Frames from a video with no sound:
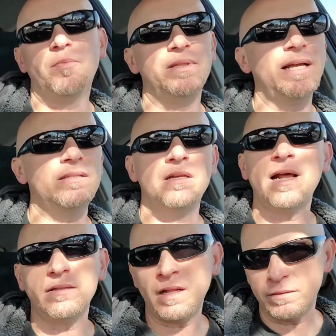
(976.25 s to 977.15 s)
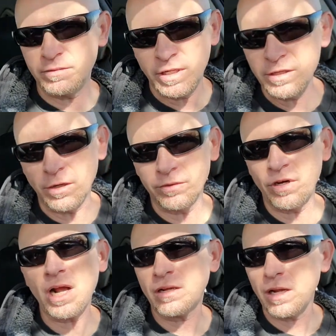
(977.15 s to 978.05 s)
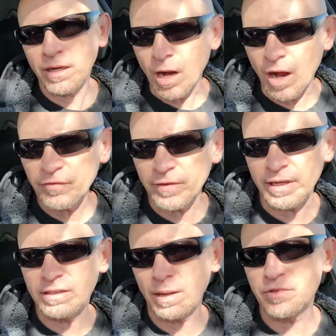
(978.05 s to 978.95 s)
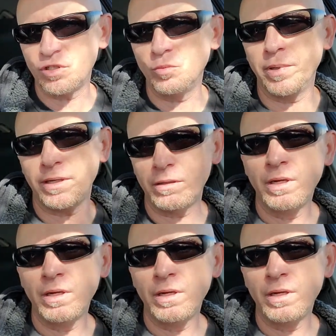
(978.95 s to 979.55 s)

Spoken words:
But that's not they're not cutting it off anytime soon, but